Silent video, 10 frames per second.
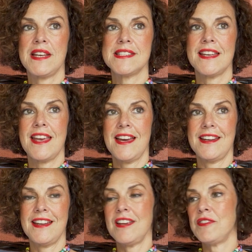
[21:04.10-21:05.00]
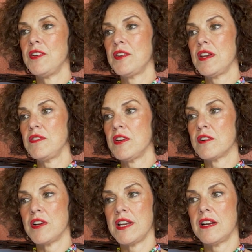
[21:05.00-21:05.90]
again, if you give your
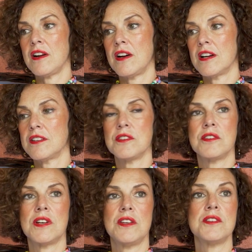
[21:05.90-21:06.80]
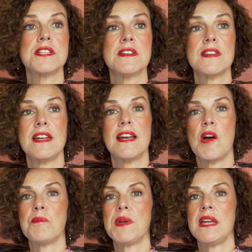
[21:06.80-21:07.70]
credit card to a utility
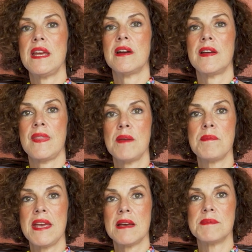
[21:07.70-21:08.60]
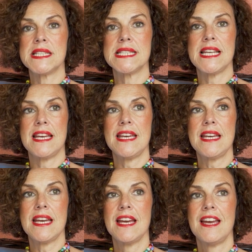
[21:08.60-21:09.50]
company here and they make a mistake,
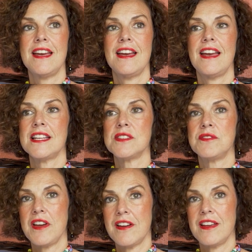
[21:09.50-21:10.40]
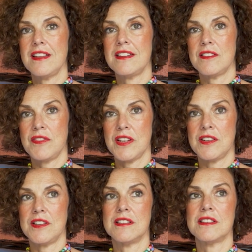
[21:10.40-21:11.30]
it's very
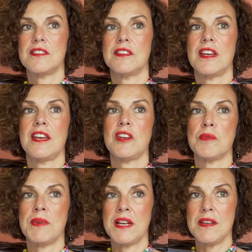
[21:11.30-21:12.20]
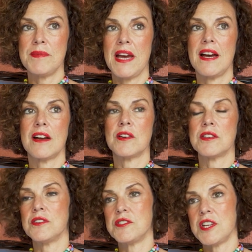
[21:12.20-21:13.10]
difficult to get your money back or to
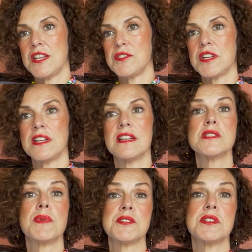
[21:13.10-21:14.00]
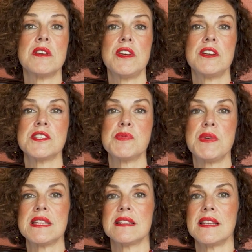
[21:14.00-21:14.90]
change it, and especially if you don't speak the
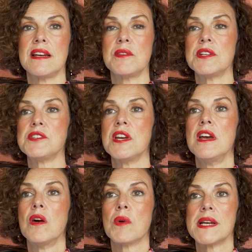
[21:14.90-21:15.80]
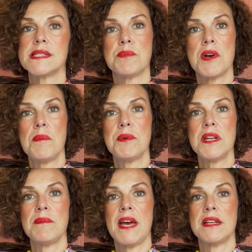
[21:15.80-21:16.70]
language. Whereas a property
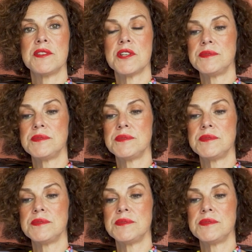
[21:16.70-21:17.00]
manager,